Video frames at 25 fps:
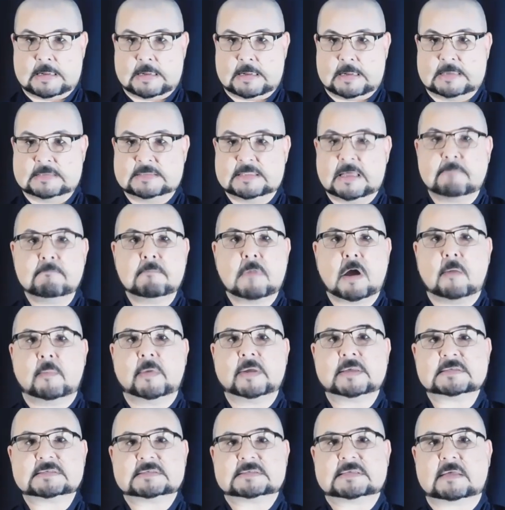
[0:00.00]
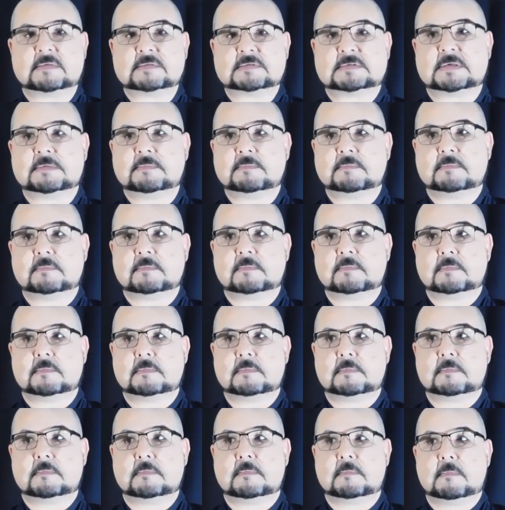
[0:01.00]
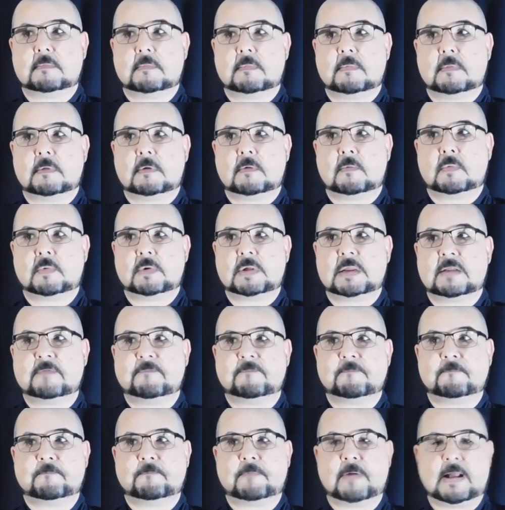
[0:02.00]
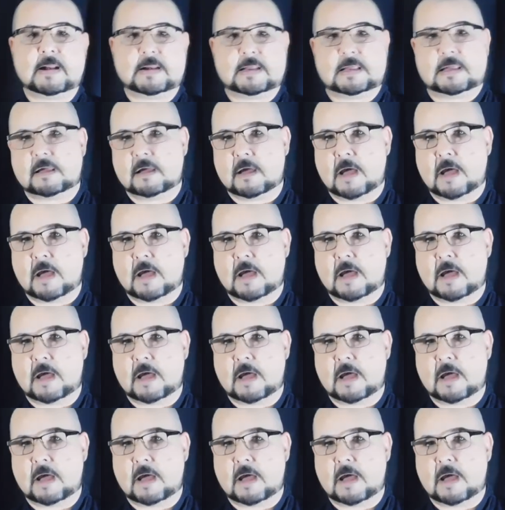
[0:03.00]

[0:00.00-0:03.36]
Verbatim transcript: In that moment, something really funny